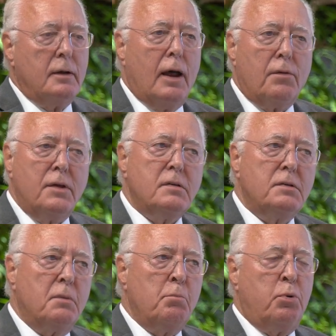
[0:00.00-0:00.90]
Now, this
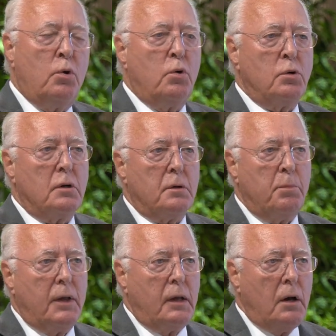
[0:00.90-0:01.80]
is important
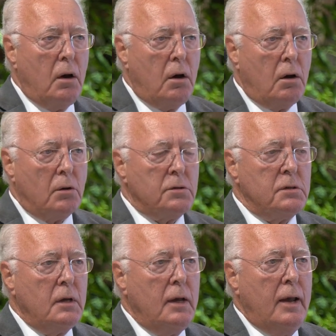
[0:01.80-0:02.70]
because